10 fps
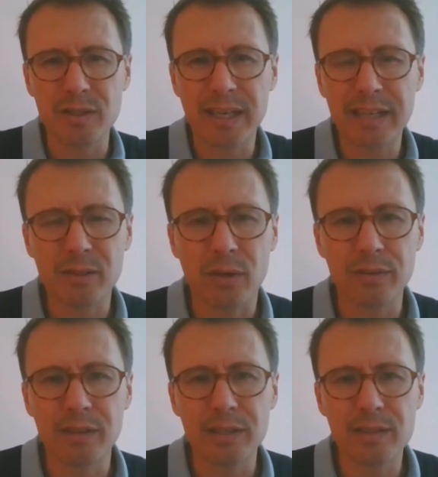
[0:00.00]
in that
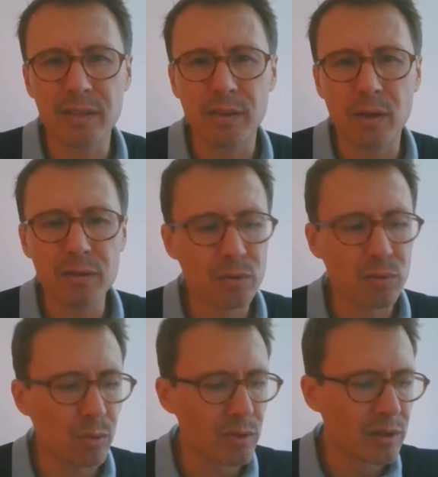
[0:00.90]
context in law
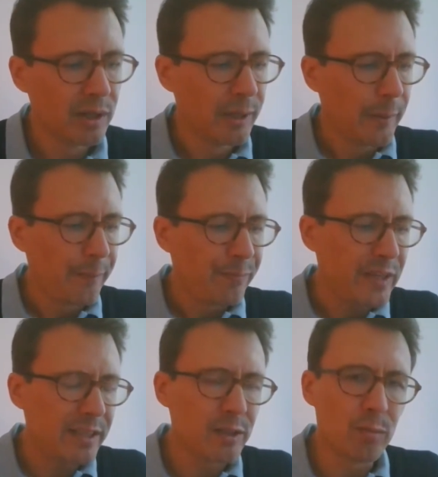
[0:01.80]
schools? And
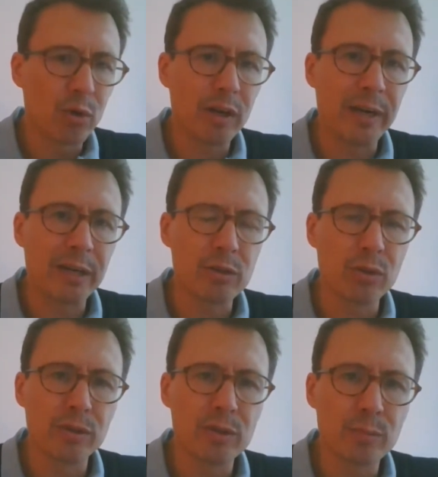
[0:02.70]
that is more about
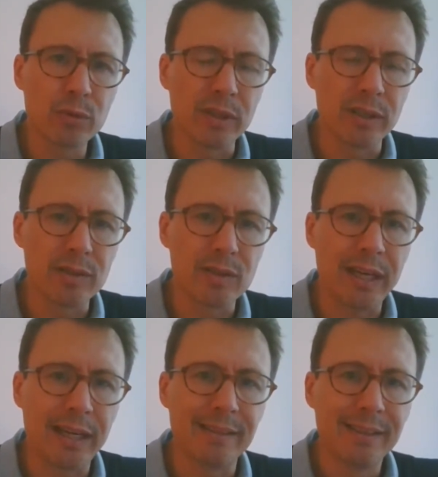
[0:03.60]
jurisprudence.
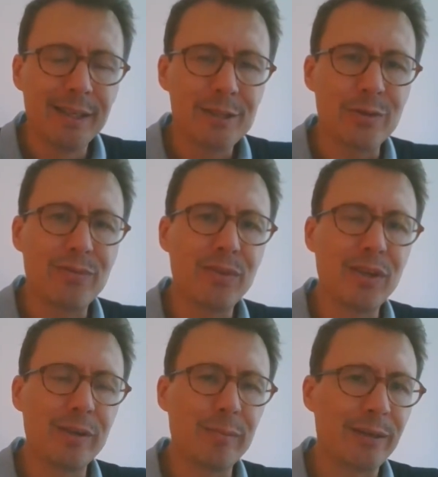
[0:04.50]
And so if you
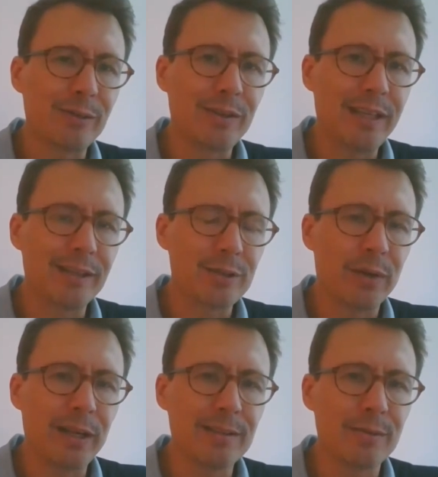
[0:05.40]
think about it there as
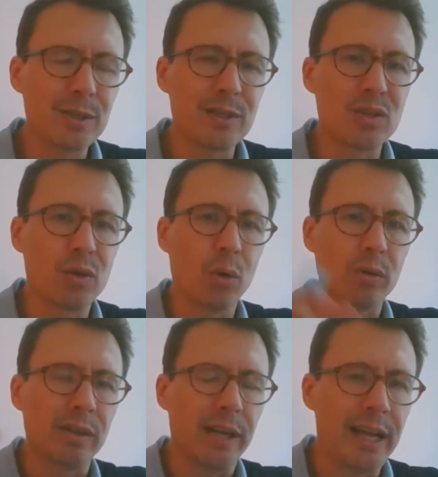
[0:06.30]
well, there was this
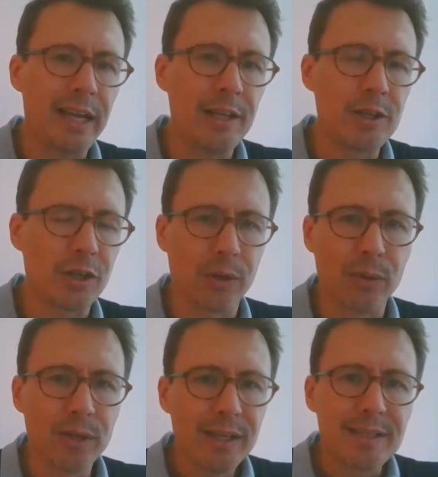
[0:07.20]
golden age, you
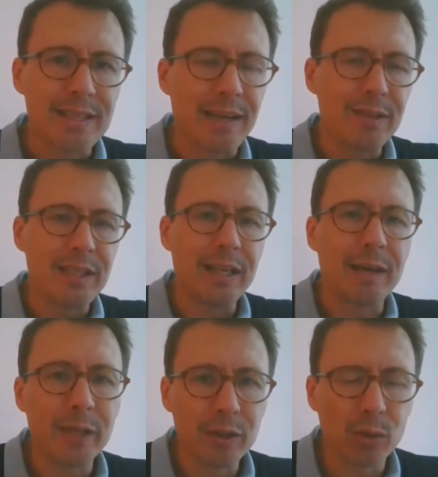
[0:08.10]
know, 17,
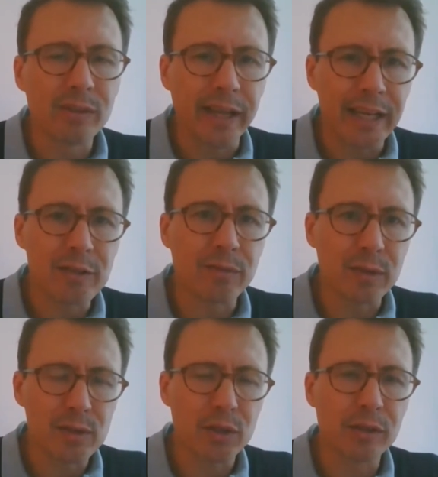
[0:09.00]
I mean, golden age
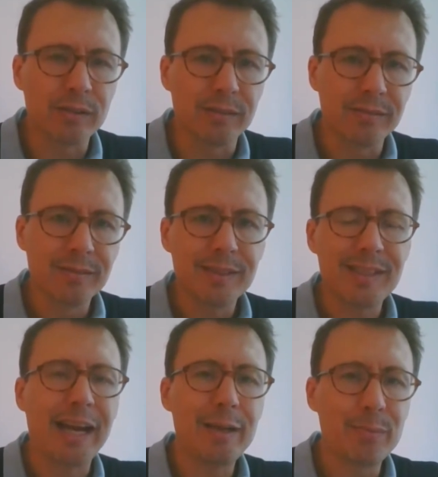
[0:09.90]
for a certain
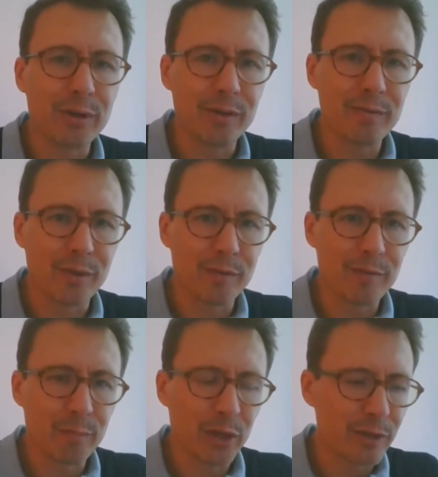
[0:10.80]
type of,
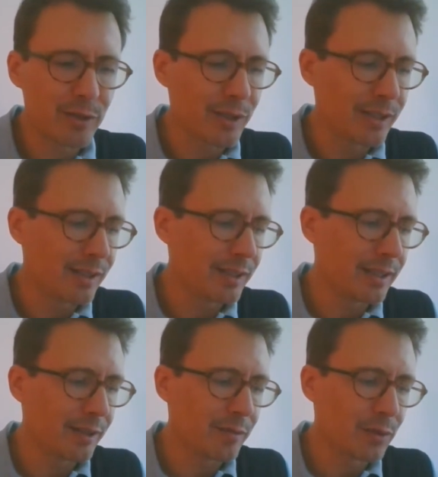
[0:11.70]
of person,
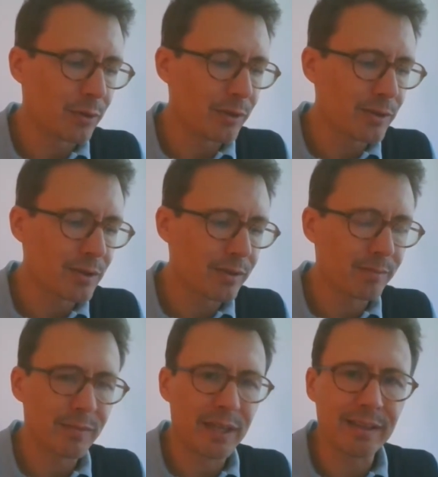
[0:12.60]
uh, of course,
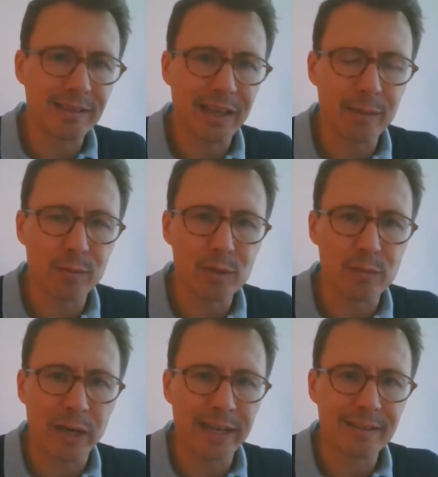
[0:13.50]
at that time it was
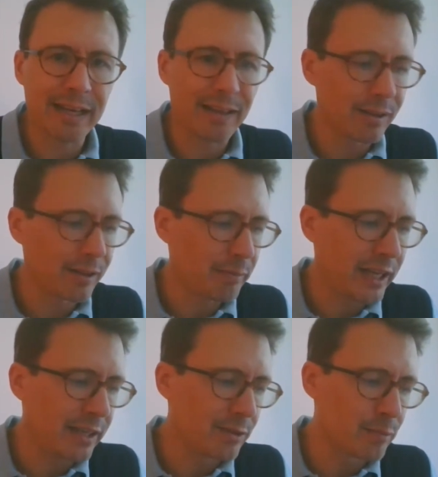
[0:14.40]
white Catholic
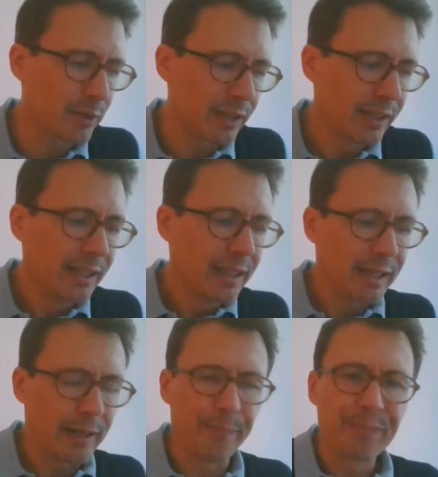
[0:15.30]
males, but
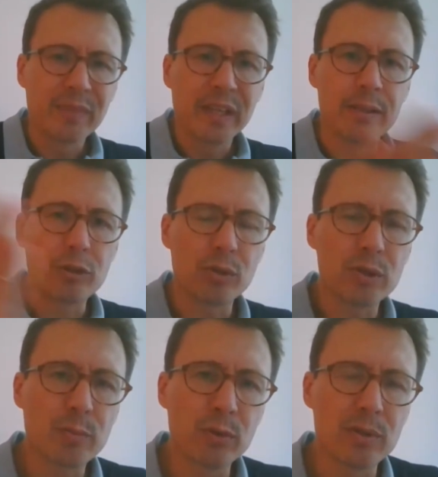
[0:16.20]
um, in the
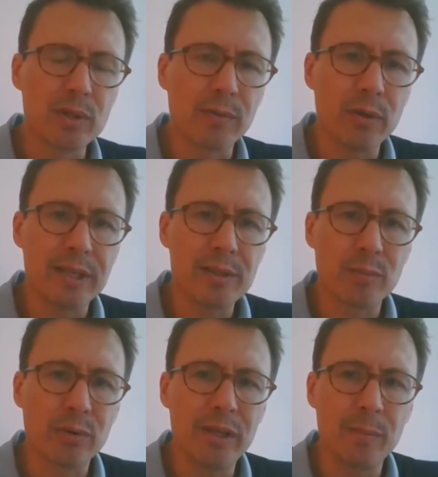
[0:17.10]
jurisprudence of the US
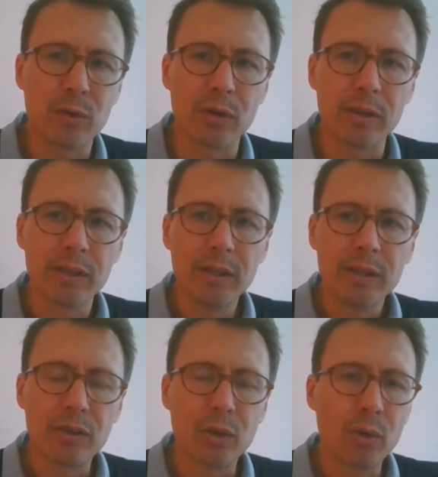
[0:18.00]
Supreme Court,
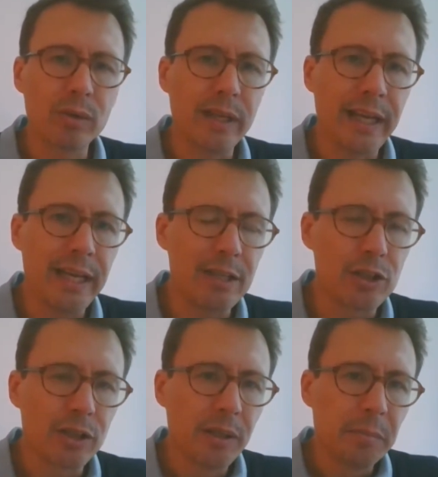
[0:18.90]
the golden
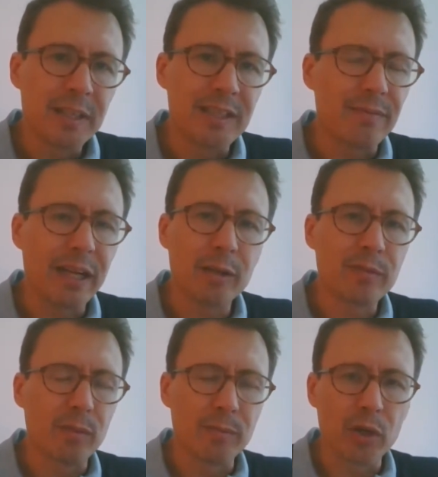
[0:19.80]
age that
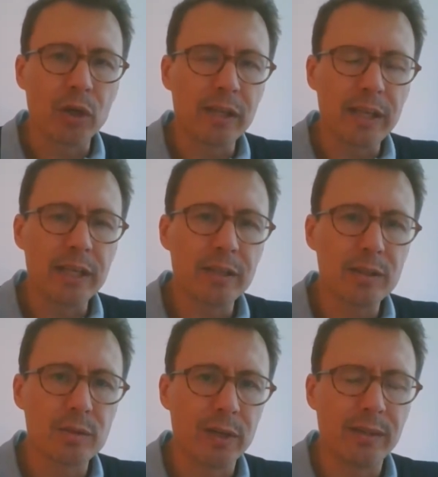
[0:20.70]
developed from the early
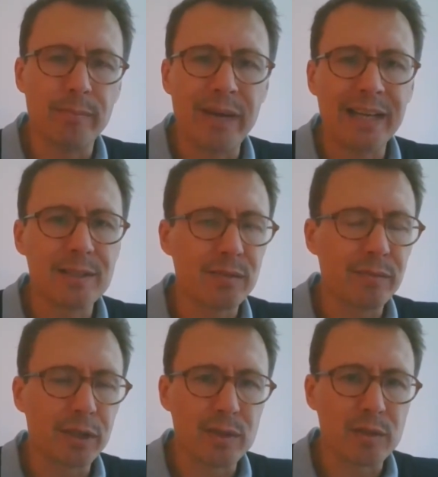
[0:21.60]
years when Madison
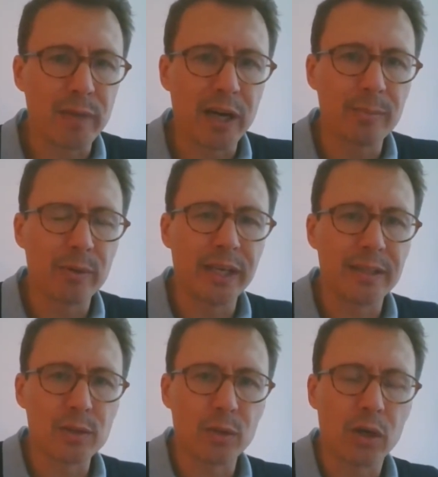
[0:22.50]
versus Marbury
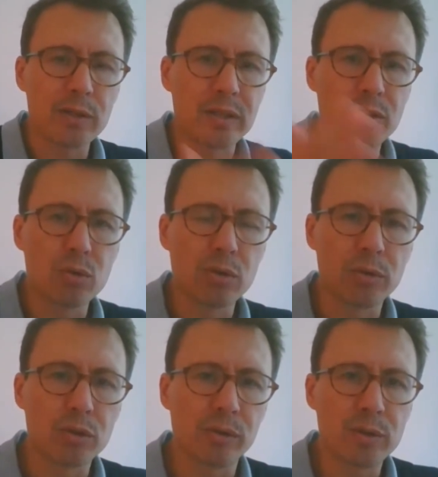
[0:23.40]
and so
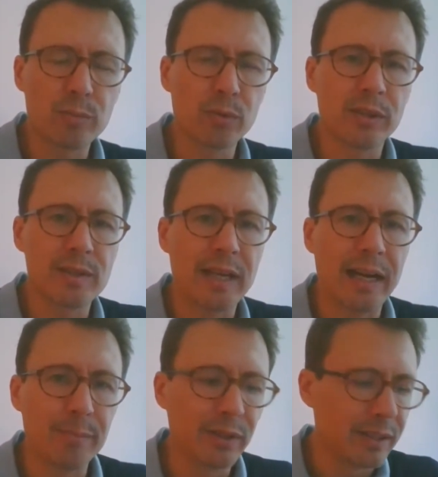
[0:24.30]
constitutional jurisprudence
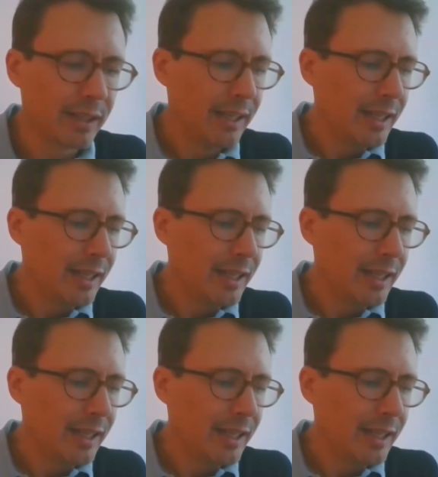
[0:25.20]
happened.